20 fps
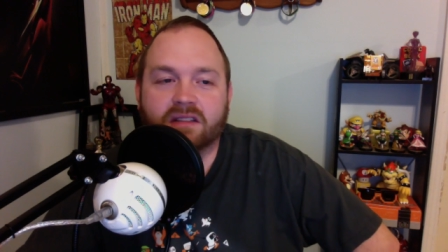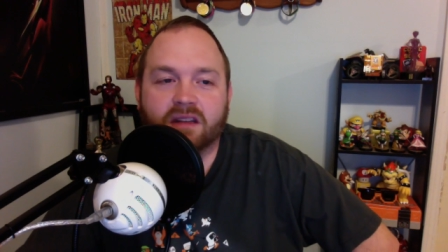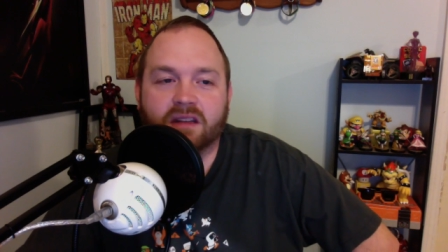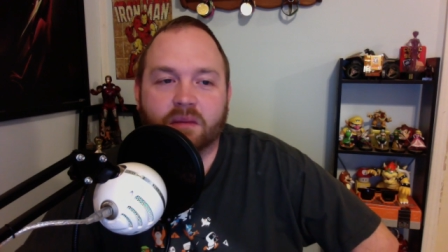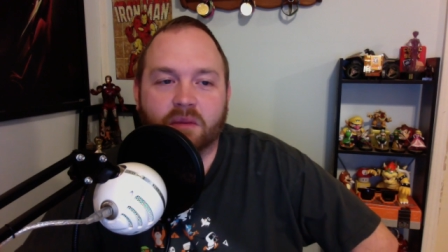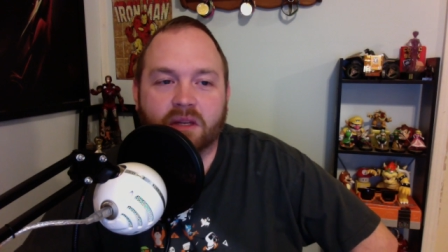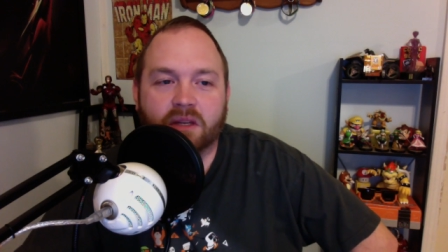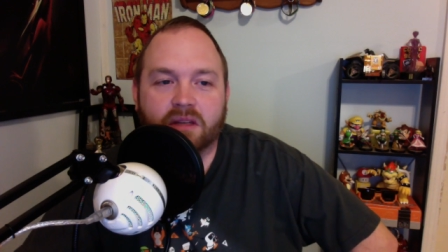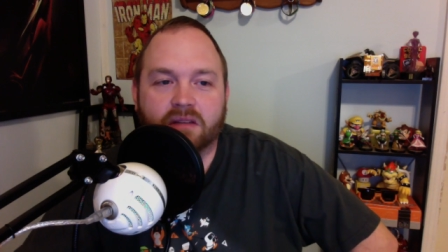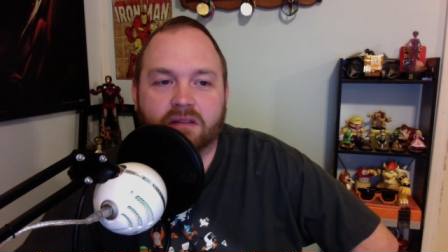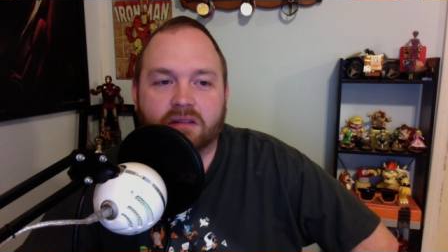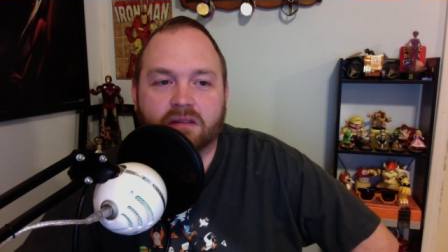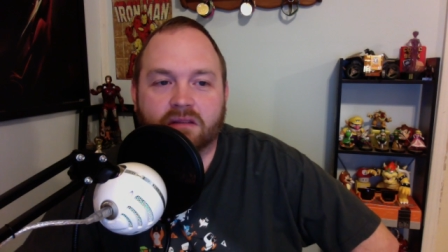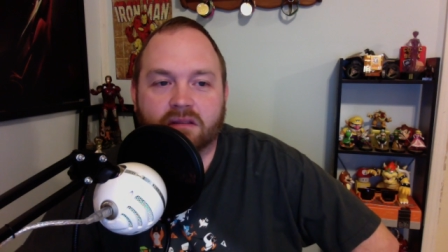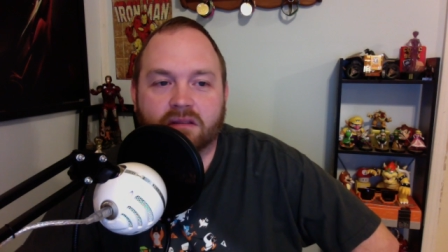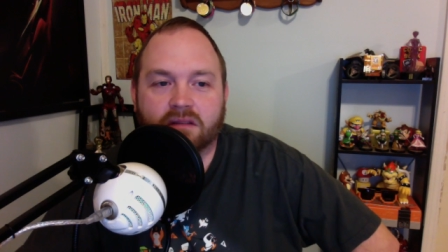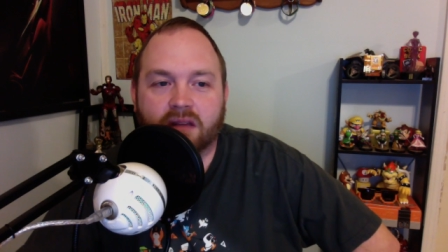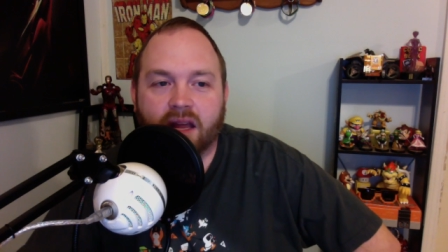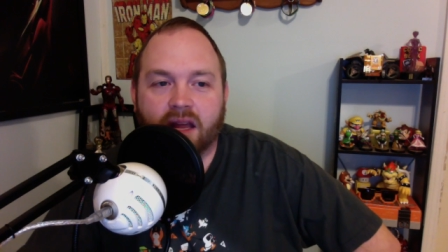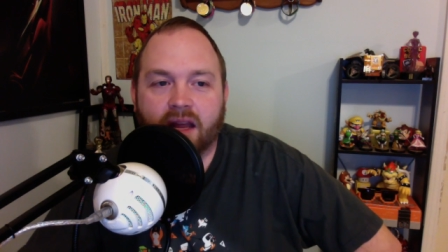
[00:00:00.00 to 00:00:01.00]
I mean,
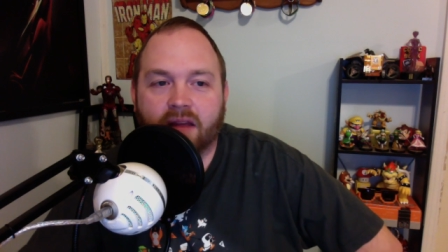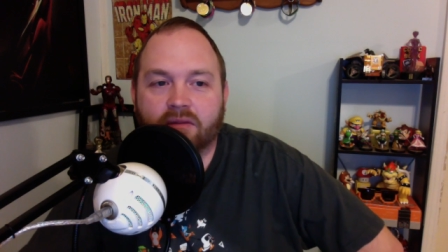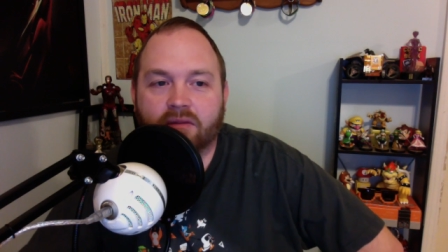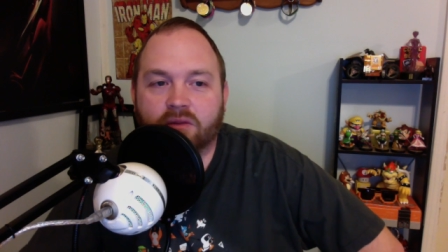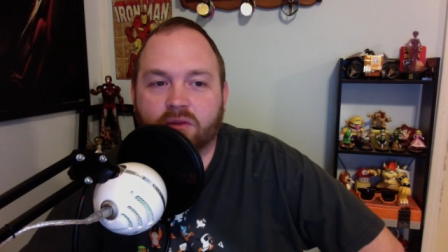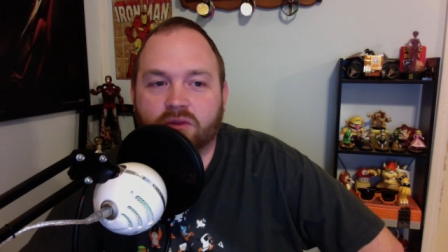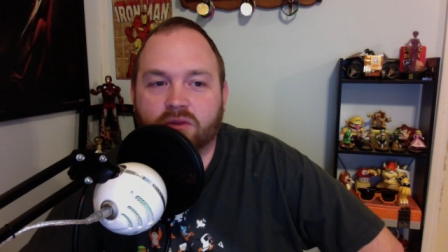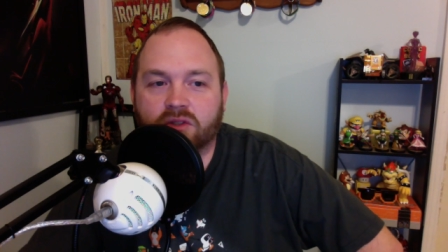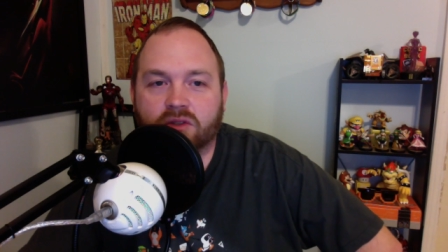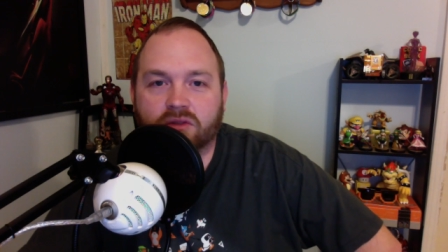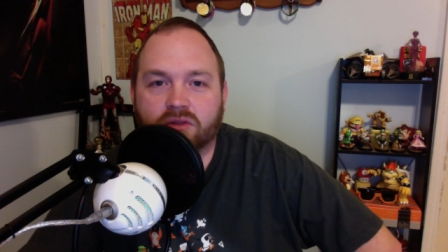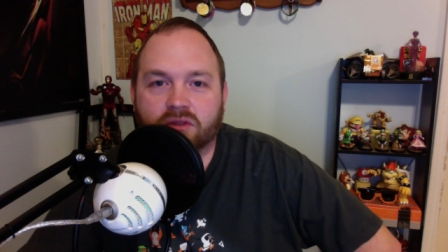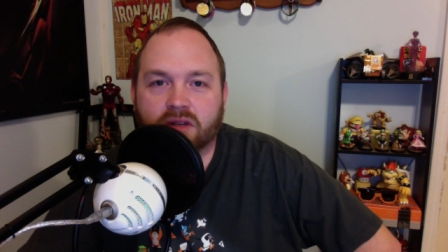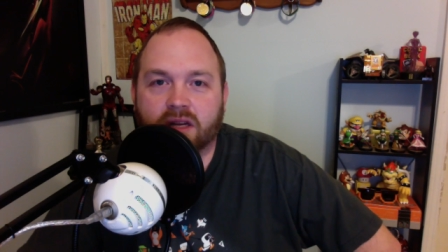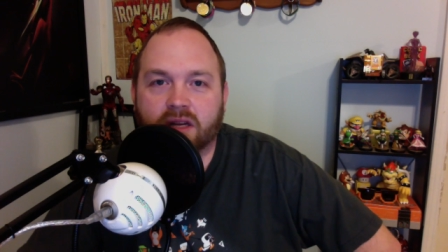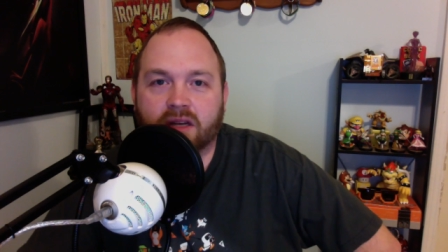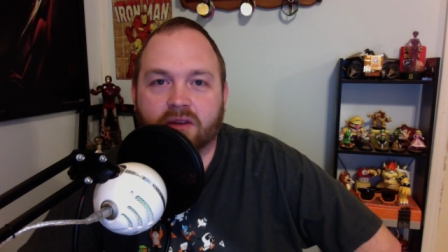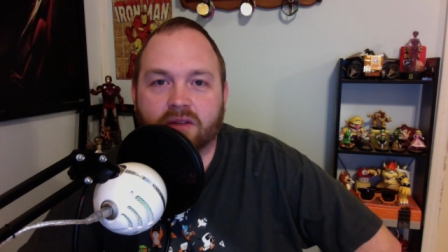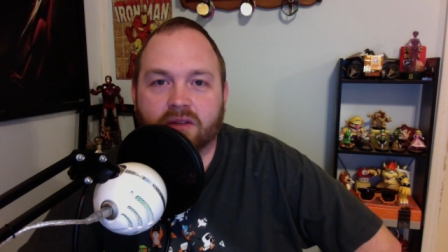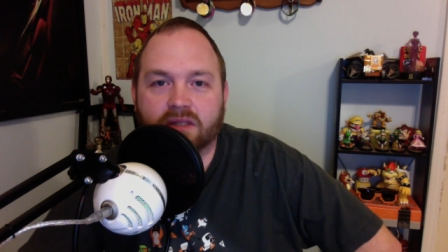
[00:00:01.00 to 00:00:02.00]
I have 2 children. I
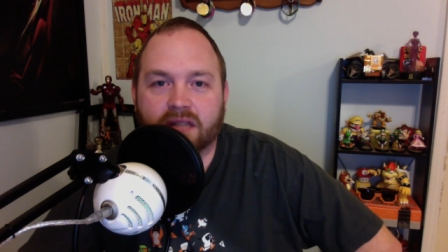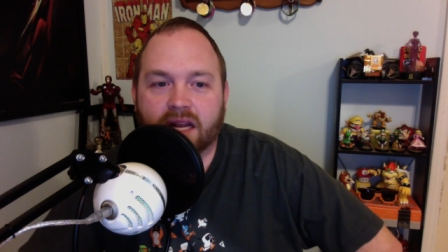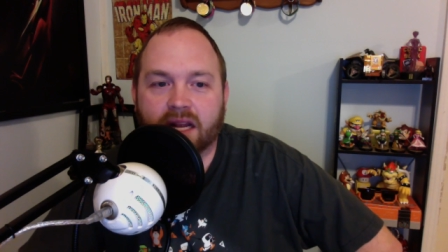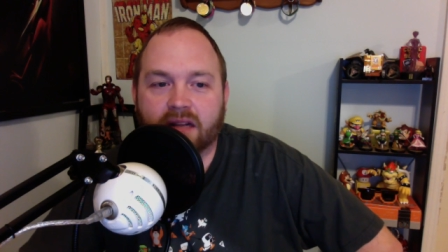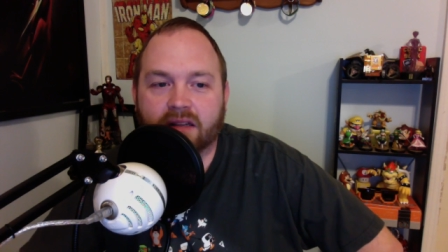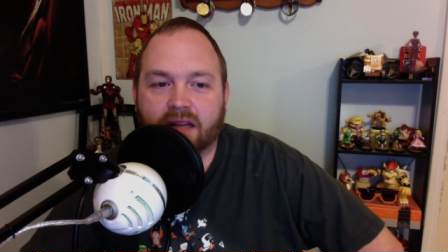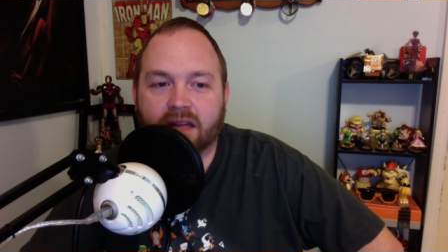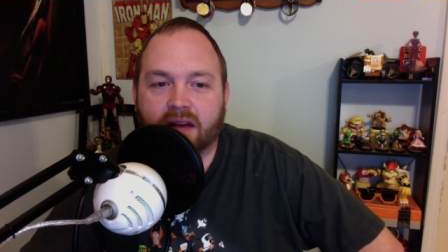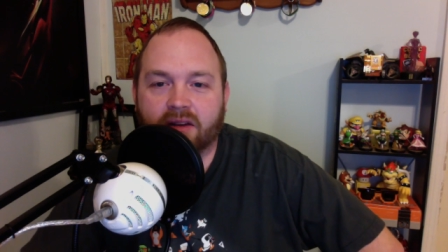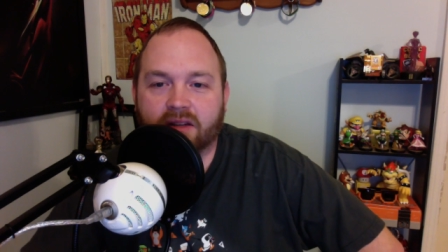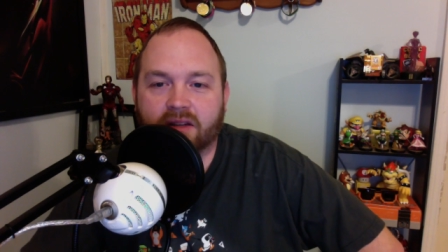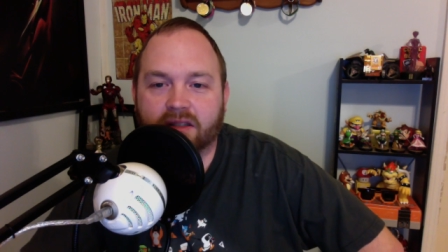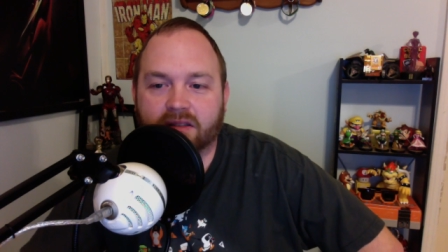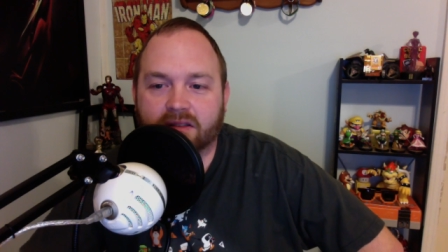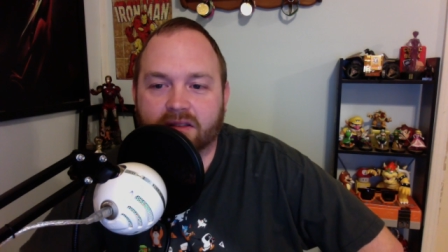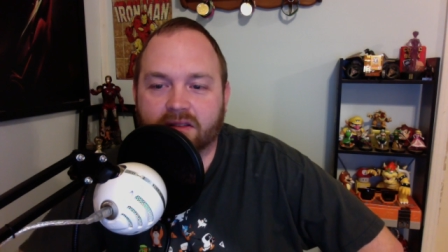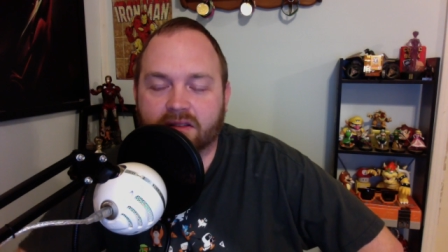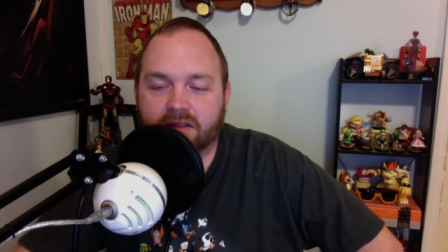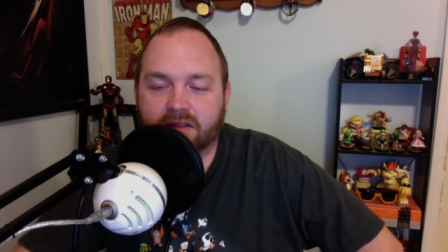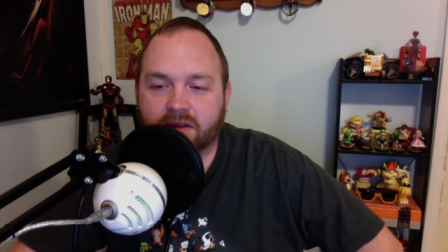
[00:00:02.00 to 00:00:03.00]
know exactly how it is.
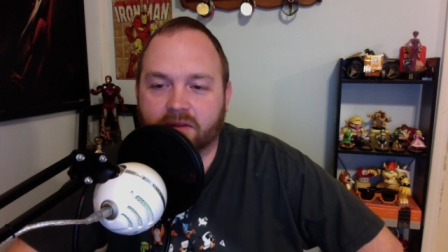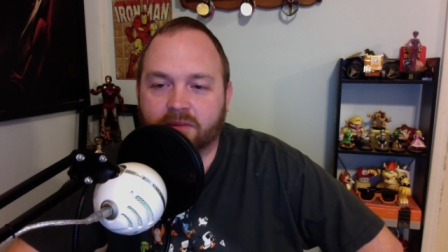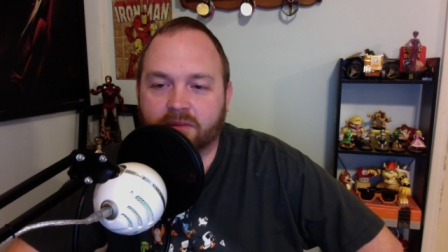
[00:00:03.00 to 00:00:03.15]
So,